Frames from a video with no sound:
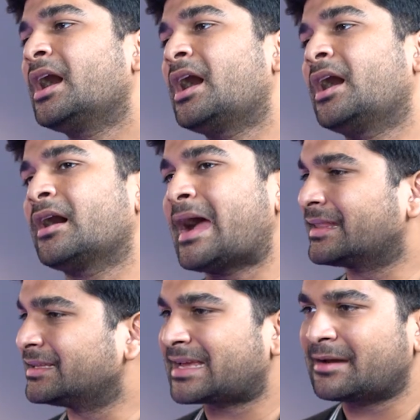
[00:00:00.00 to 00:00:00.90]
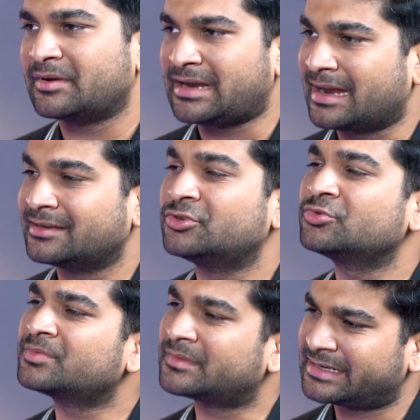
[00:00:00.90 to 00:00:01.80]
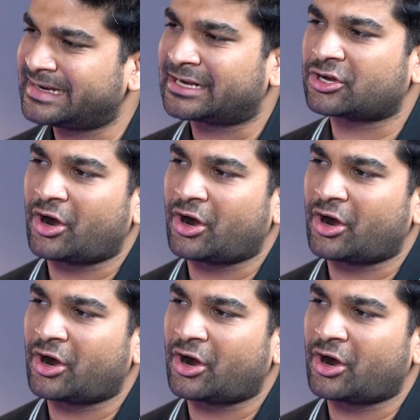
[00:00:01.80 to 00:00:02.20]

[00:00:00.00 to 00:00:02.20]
And this can be, and you create